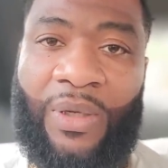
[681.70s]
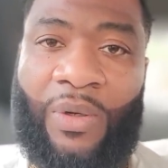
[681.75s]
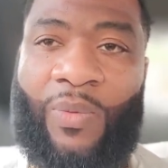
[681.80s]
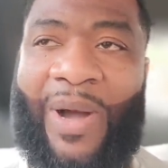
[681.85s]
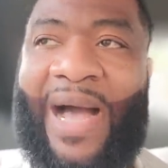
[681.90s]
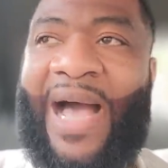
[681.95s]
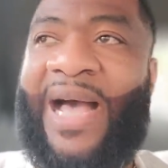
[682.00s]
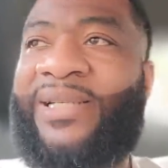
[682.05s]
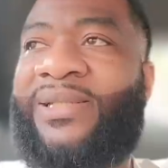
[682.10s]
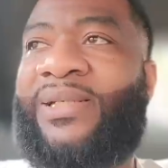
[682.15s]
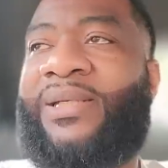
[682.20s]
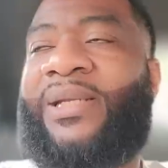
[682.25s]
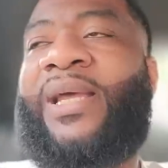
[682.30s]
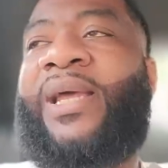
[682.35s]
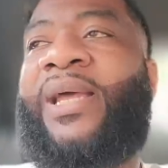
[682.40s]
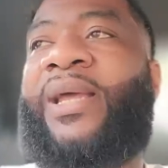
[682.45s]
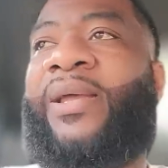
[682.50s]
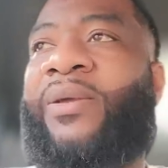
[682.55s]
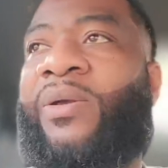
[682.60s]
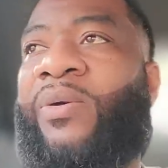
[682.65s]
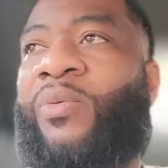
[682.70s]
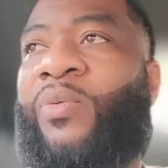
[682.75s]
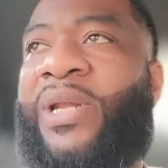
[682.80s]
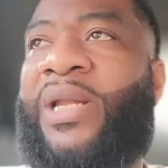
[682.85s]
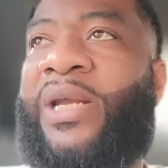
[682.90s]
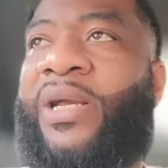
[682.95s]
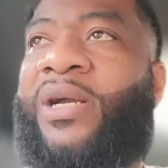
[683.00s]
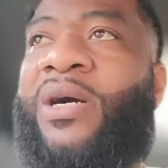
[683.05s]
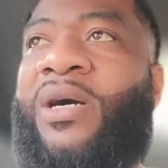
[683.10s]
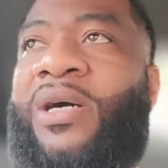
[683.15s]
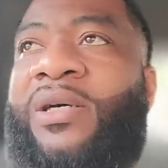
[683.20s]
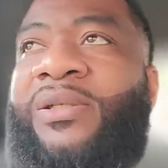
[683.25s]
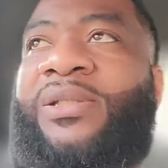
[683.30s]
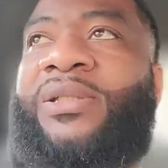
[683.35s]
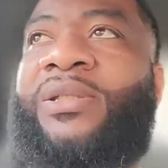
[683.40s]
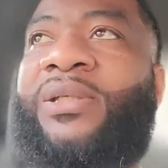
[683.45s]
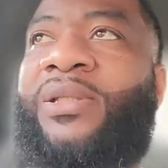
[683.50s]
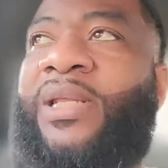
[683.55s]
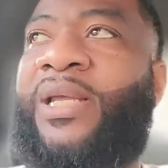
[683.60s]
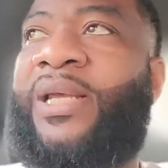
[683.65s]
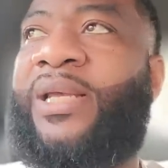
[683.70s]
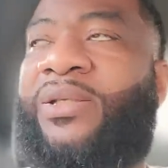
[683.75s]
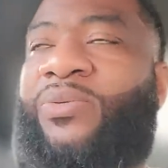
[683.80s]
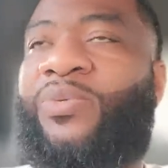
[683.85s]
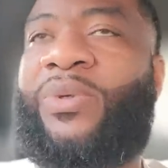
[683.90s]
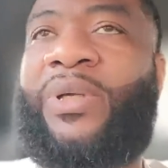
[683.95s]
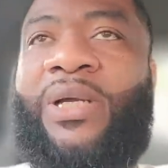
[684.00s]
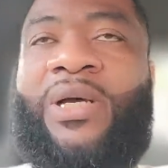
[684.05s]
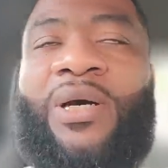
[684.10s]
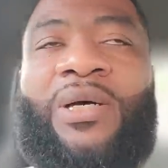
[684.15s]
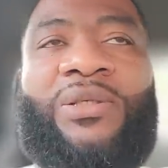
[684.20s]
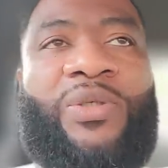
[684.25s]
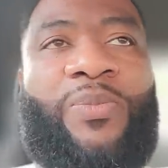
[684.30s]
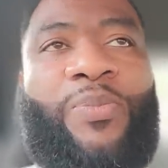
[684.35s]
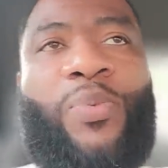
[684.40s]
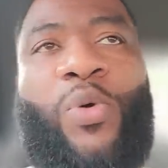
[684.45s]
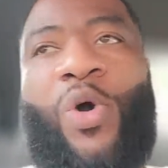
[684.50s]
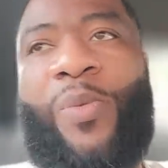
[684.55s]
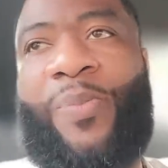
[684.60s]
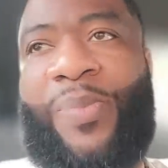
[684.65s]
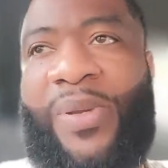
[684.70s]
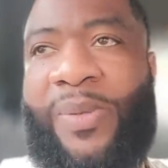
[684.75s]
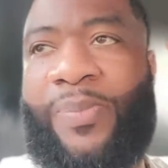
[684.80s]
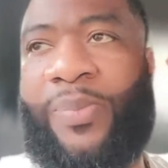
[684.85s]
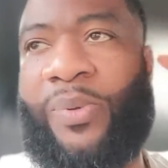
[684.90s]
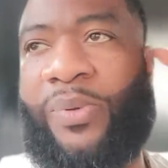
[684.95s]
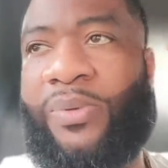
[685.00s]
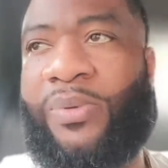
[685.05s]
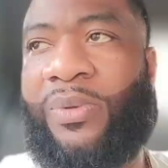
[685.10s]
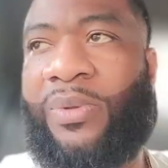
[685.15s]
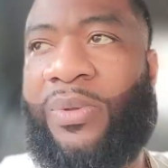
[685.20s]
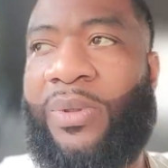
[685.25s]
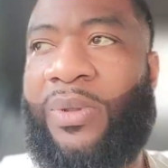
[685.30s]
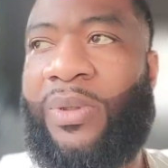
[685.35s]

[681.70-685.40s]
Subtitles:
Why is it that when it comes to things, when it comes to poor people,